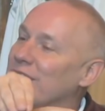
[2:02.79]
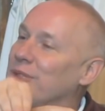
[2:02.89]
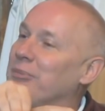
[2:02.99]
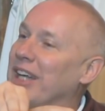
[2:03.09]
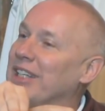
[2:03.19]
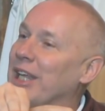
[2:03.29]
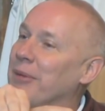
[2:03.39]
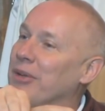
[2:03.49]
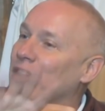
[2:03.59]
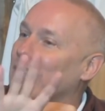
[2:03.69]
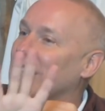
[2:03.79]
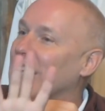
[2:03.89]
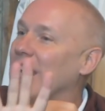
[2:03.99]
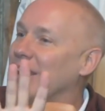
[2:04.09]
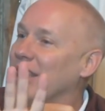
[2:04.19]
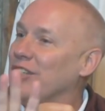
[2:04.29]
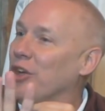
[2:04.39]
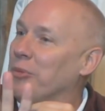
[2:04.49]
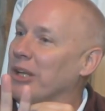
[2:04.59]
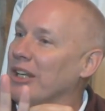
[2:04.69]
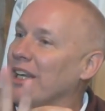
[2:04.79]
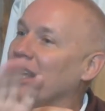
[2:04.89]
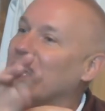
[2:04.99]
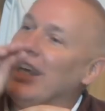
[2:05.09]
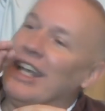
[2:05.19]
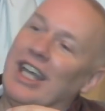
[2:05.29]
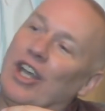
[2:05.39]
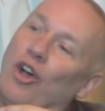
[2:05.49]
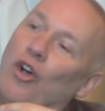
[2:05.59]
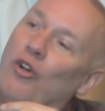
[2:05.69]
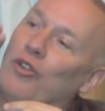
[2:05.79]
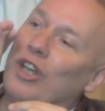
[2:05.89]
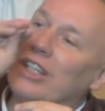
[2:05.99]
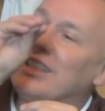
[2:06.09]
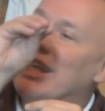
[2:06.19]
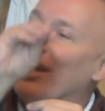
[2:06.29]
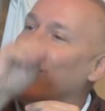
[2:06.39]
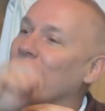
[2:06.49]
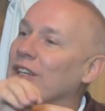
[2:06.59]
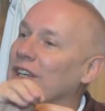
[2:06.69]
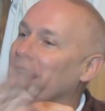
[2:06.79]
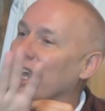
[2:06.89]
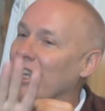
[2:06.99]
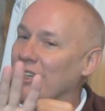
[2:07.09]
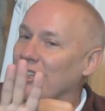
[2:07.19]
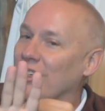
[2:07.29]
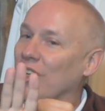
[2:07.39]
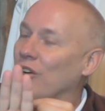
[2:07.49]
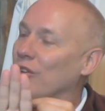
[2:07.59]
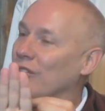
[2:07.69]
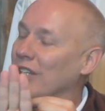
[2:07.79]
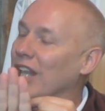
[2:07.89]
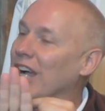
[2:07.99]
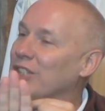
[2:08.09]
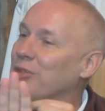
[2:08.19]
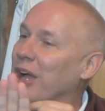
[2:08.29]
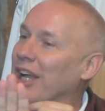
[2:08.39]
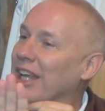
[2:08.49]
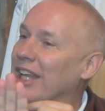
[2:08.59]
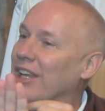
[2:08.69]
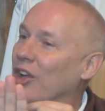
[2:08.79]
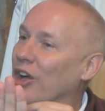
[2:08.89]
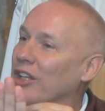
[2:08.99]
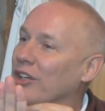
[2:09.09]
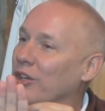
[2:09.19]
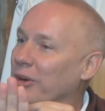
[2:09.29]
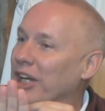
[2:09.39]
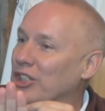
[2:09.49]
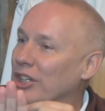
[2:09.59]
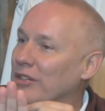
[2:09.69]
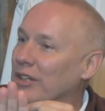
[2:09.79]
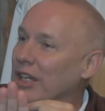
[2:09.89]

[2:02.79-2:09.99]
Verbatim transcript: smack dab into the light of the atonement. He overlooks the error and, and locks right in on the correction.